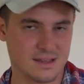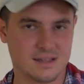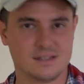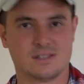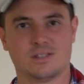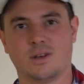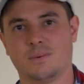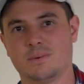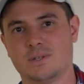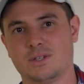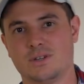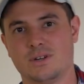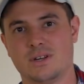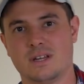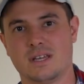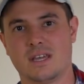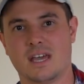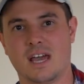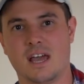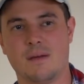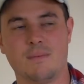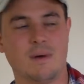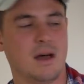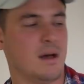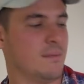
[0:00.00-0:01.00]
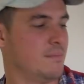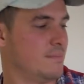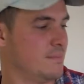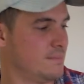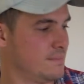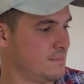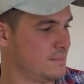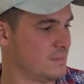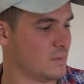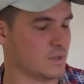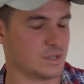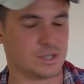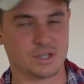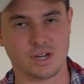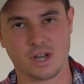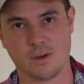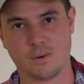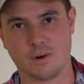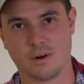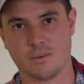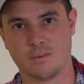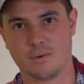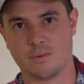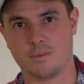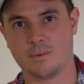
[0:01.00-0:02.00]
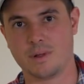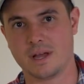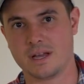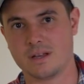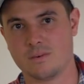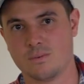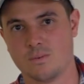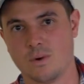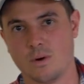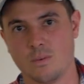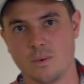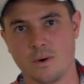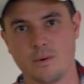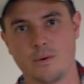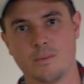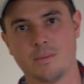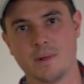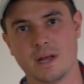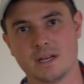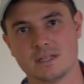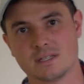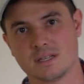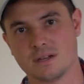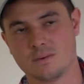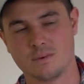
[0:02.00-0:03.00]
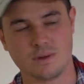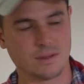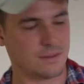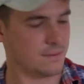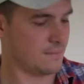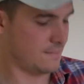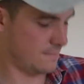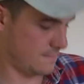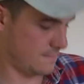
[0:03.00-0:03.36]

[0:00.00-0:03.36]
This opportunity came up. I'll show you what we're replacing it with.